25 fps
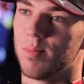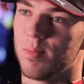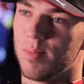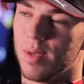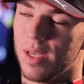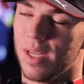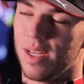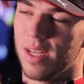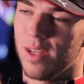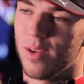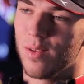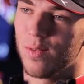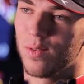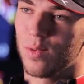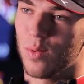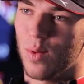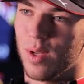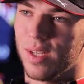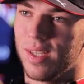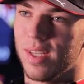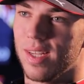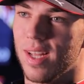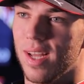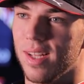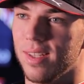beginning of
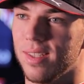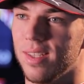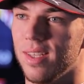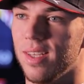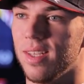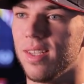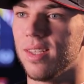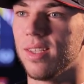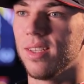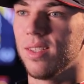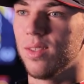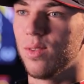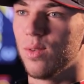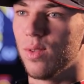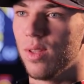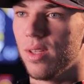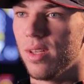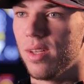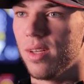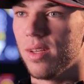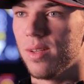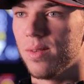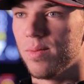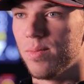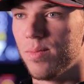2019 to
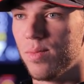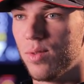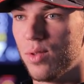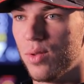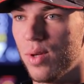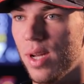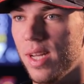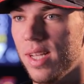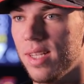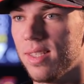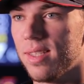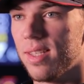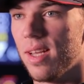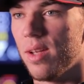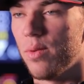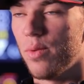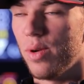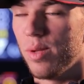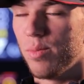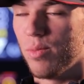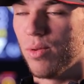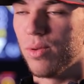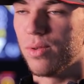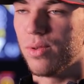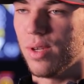the
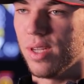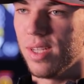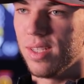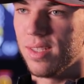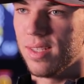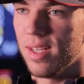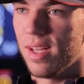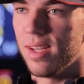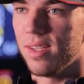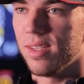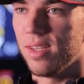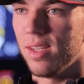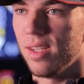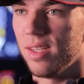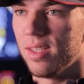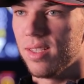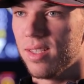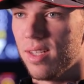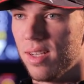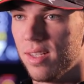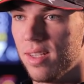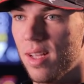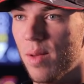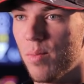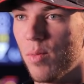Red Bull training center in
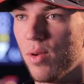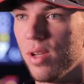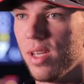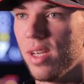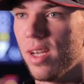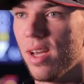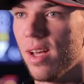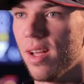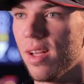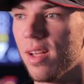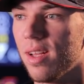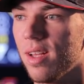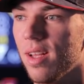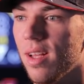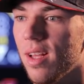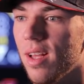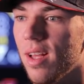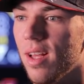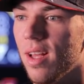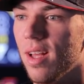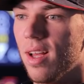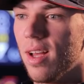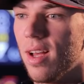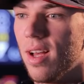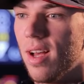Santa Monica.
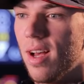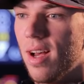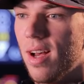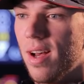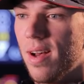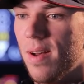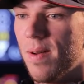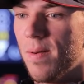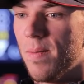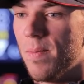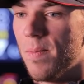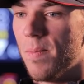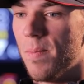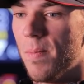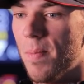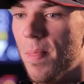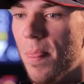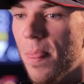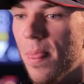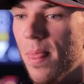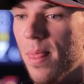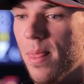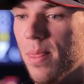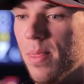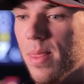
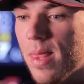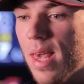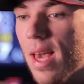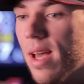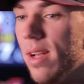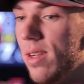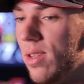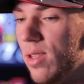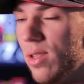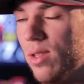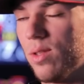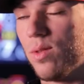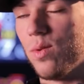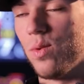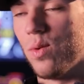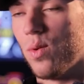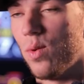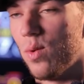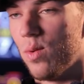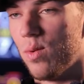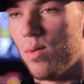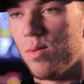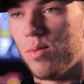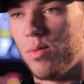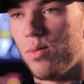Yeah, just
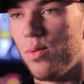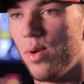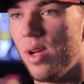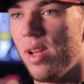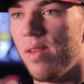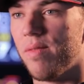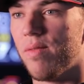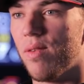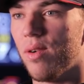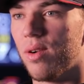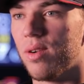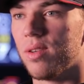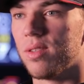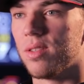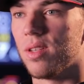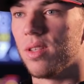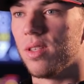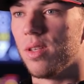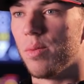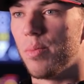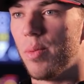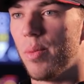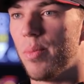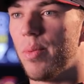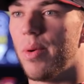to really focus on
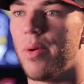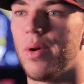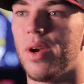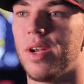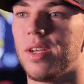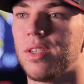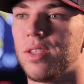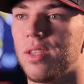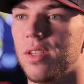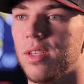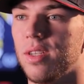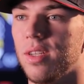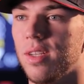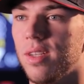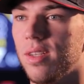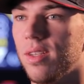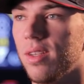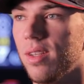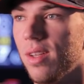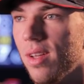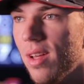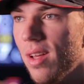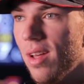the preparation, and